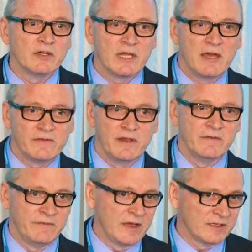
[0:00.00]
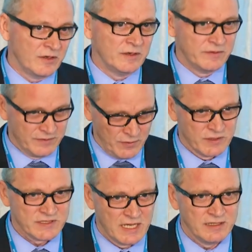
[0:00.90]
not have the effect on
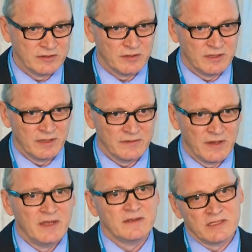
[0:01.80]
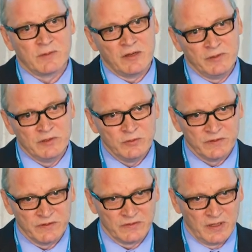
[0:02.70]
orthostatic intolerance. That's why we do
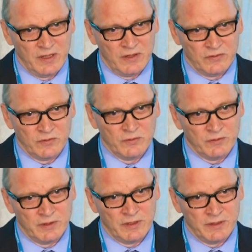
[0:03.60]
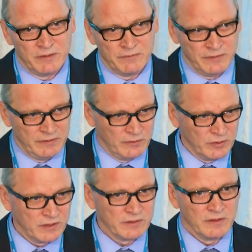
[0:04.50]
this. So we
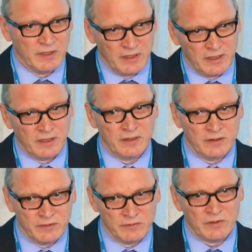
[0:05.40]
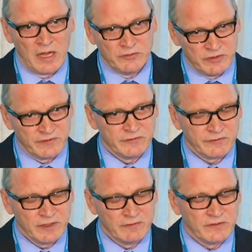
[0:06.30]
look on different
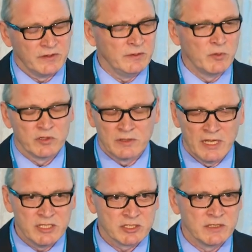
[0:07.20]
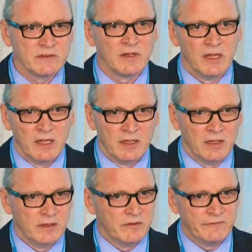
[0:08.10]
frequency modulations,
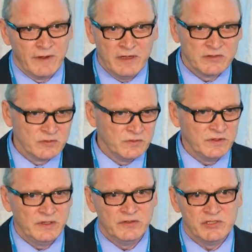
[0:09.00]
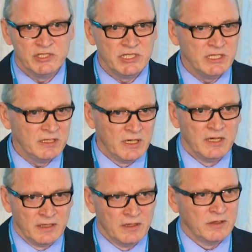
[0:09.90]
the phase to the ECG.
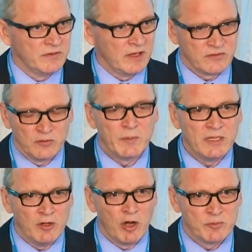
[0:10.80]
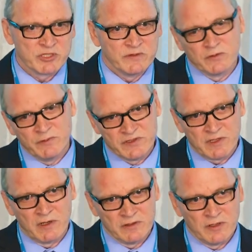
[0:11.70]
There are so many options, so we
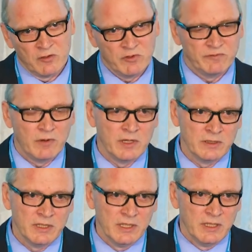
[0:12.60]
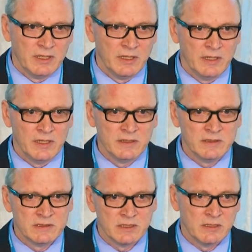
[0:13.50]
started now with one,
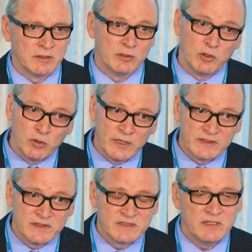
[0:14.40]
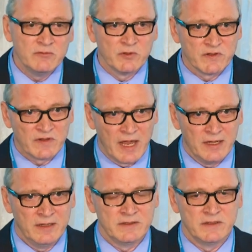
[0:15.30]
and low intensity versus high
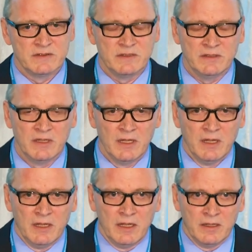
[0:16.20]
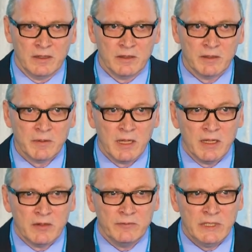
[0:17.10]
intensity.
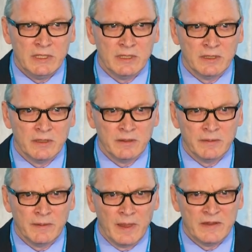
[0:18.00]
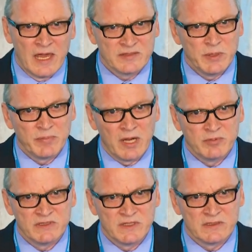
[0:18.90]
It has been
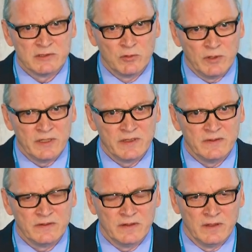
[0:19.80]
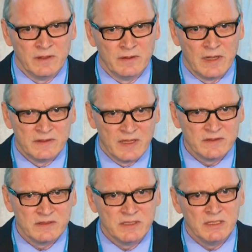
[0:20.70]
published that low
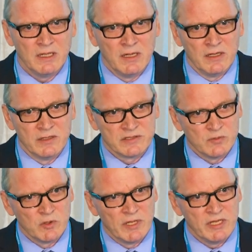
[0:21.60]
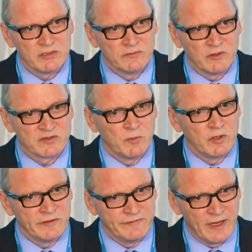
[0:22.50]
intensity stimulation was
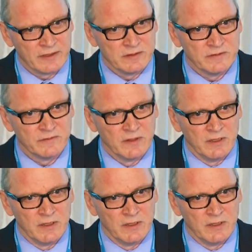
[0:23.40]
more effective